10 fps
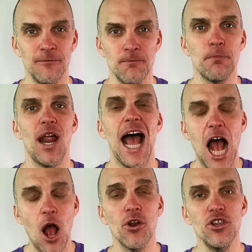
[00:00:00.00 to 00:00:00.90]
But
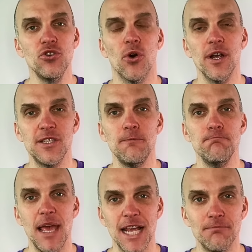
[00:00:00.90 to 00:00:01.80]
how are you going to
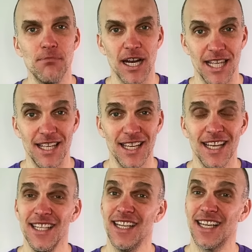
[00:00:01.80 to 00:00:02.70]
make money?
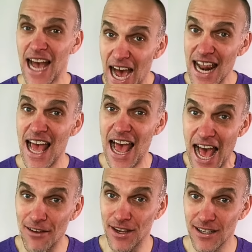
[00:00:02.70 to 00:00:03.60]
You gotta
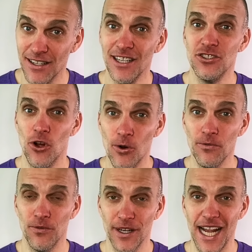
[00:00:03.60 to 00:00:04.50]
have it. Don't
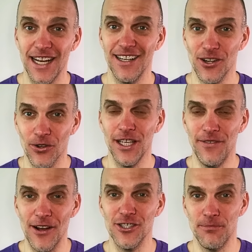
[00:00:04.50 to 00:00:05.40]
leave
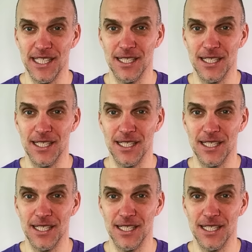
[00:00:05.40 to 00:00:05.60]
out your business